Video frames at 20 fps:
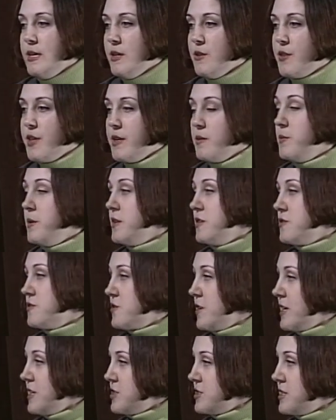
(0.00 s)
the
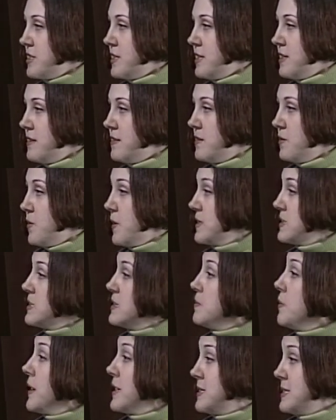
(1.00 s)
administration and the
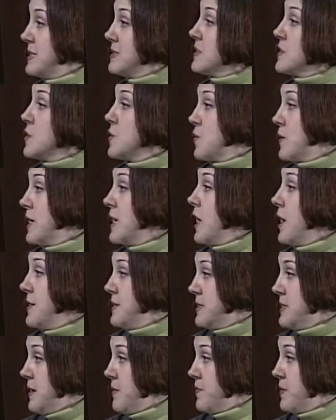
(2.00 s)
resident might disagree on
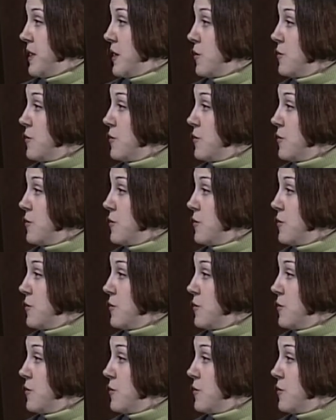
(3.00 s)
something,